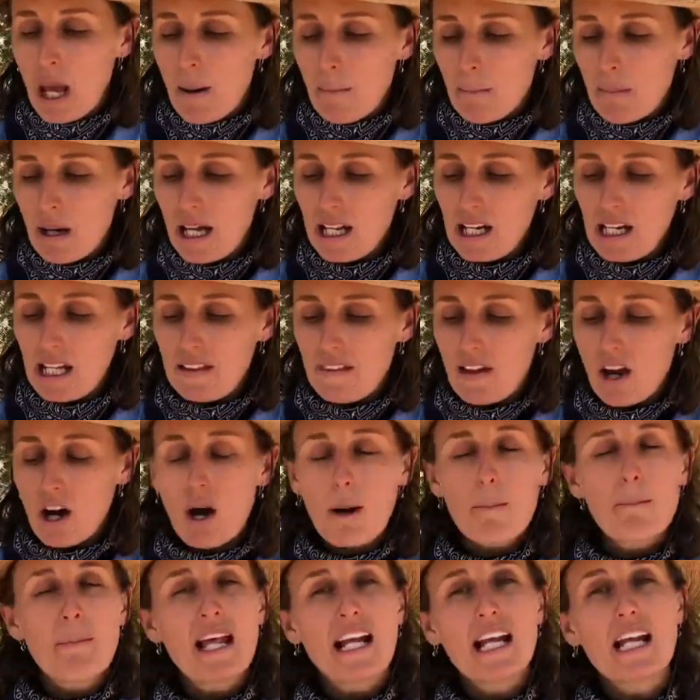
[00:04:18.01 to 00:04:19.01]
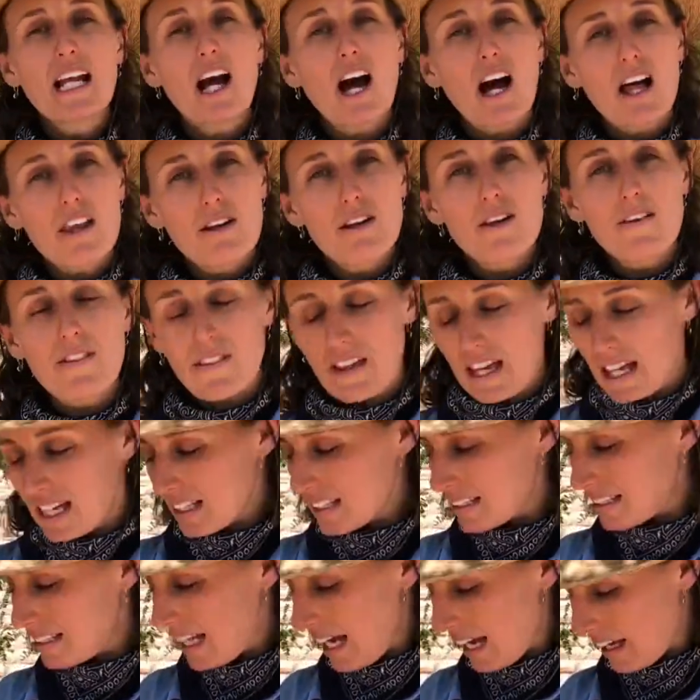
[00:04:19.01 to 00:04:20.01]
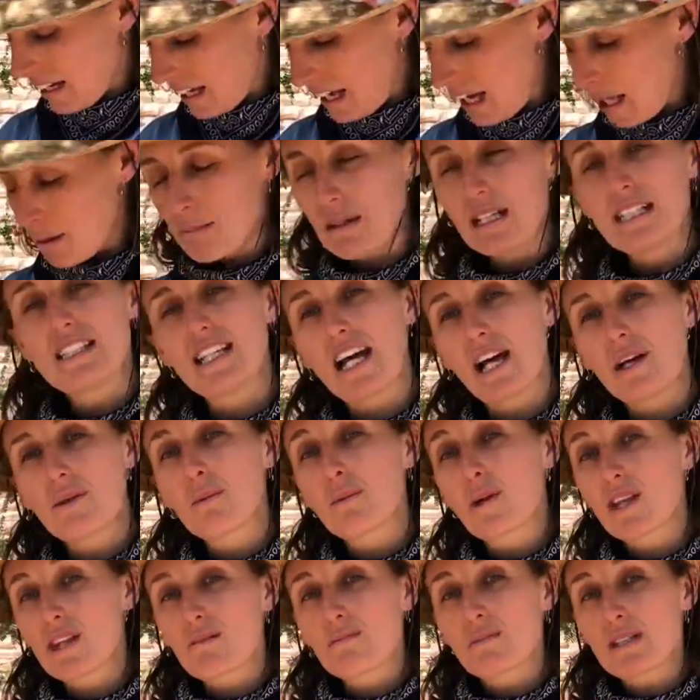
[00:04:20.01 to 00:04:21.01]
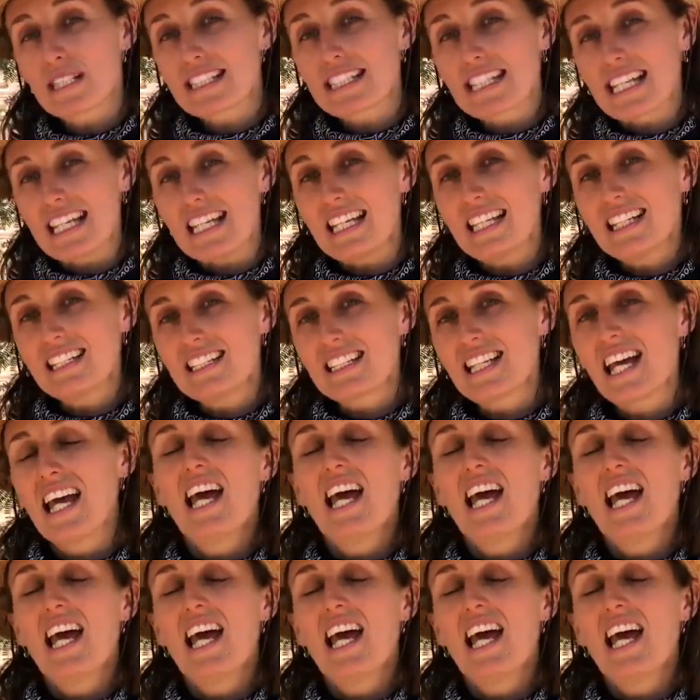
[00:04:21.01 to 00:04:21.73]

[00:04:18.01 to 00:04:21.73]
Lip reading: But there are many other things that can be done with mesquite,